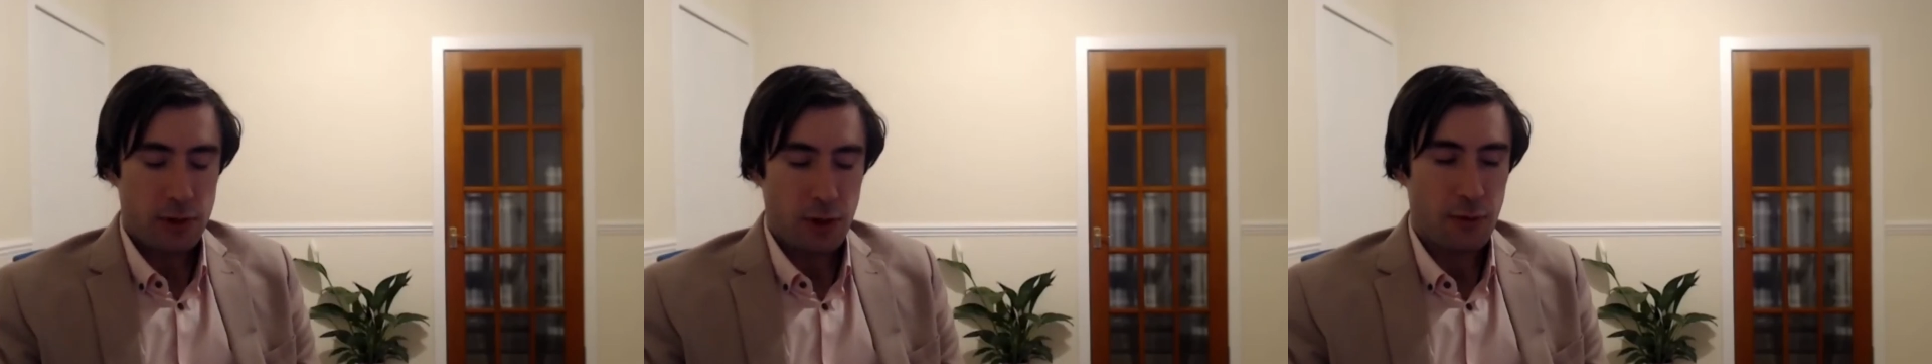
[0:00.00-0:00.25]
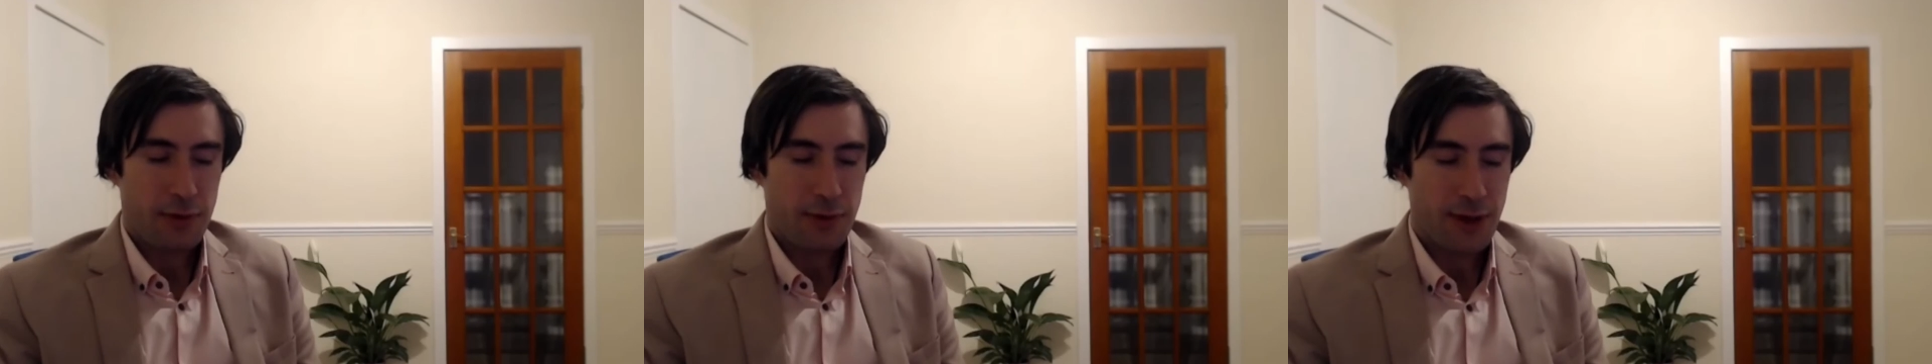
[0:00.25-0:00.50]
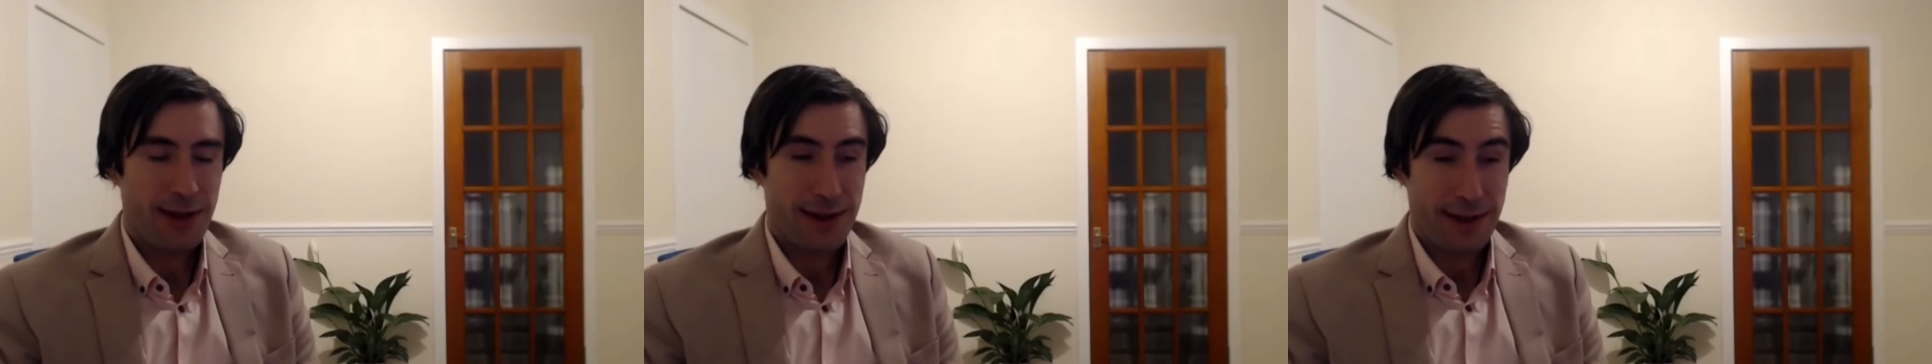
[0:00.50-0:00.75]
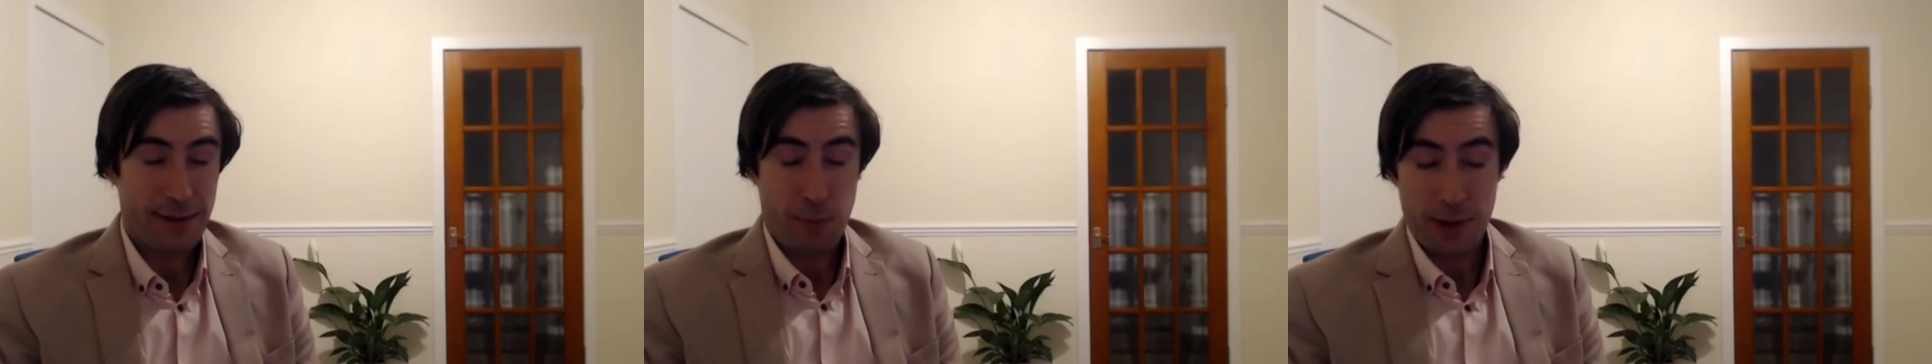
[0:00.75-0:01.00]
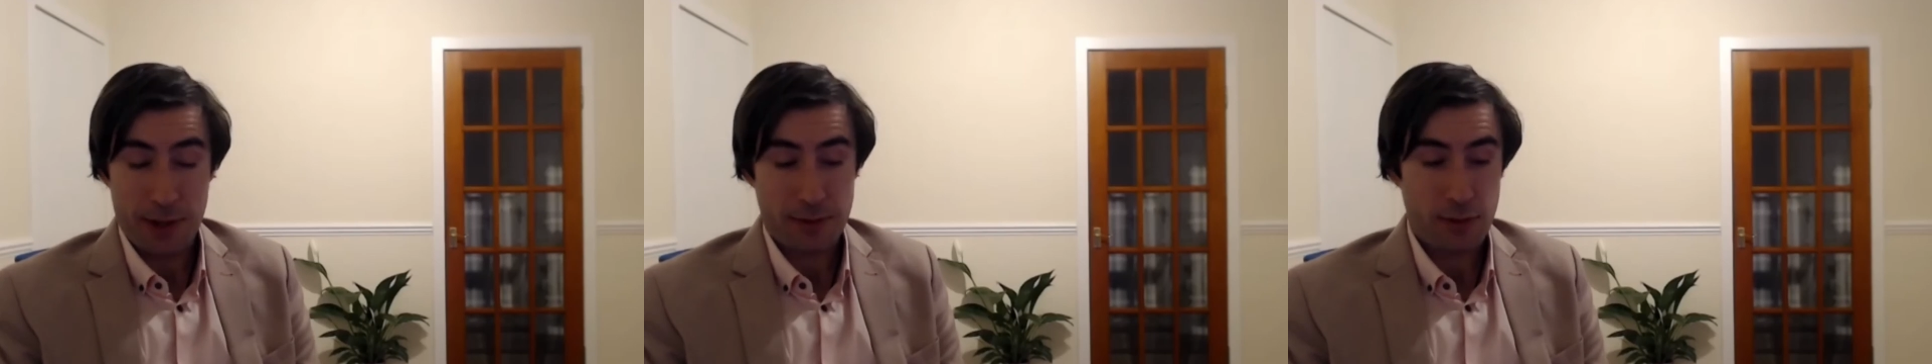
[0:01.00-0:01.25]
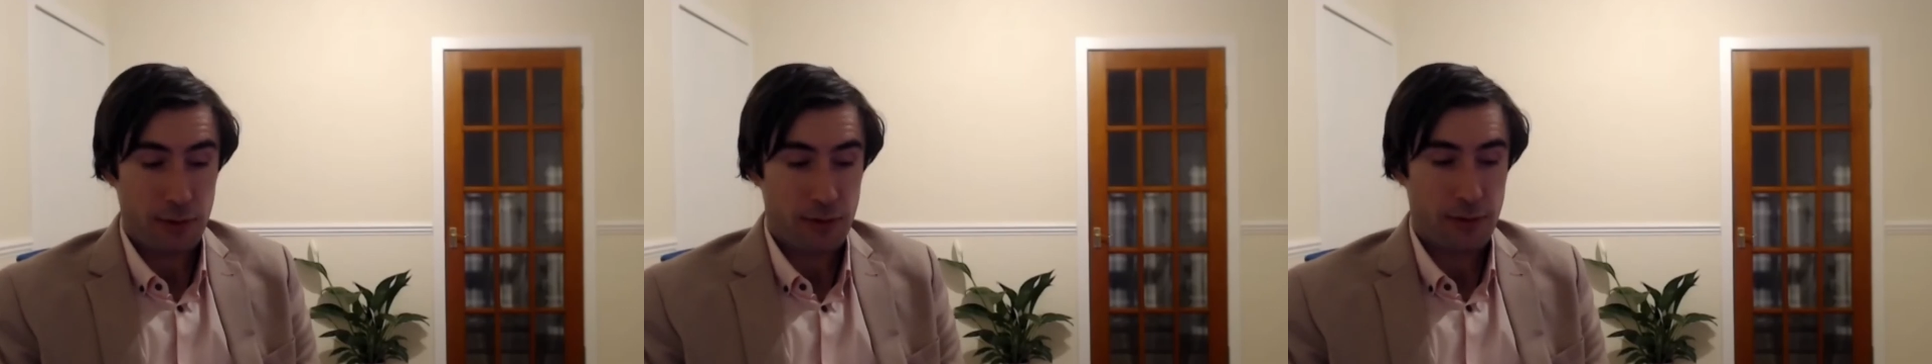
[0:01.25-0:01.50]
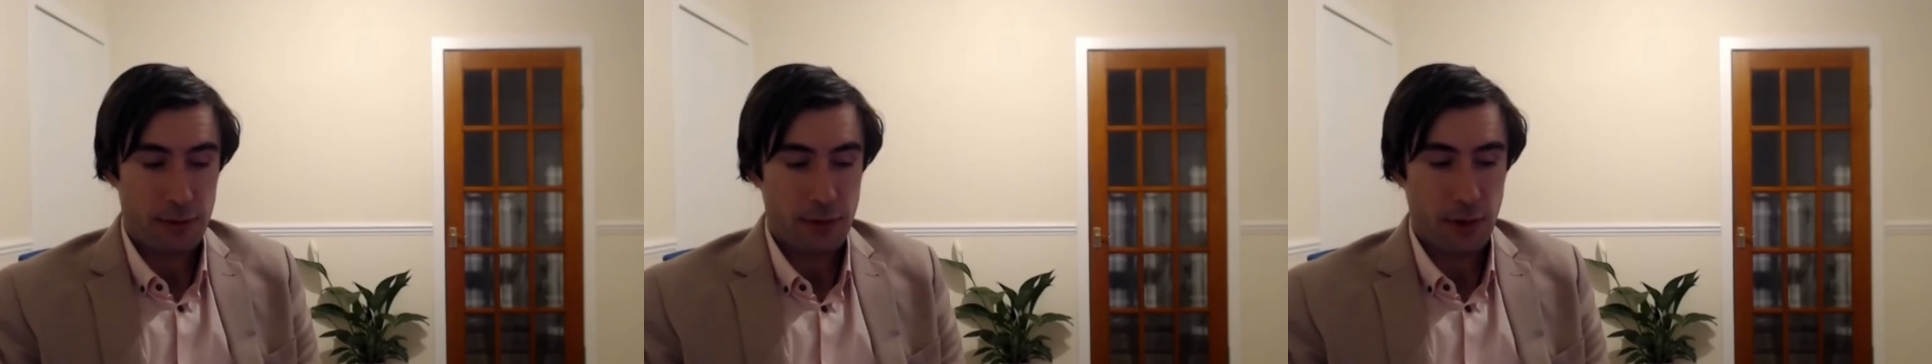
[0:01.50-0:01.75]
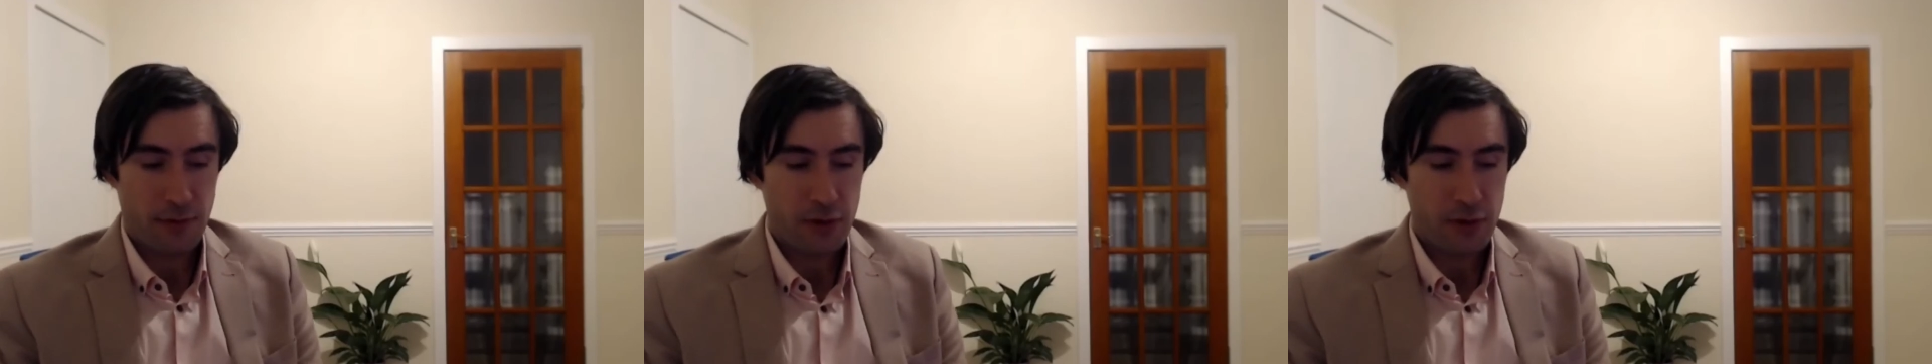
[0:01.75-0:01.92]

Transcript: you know, Violet, you you know,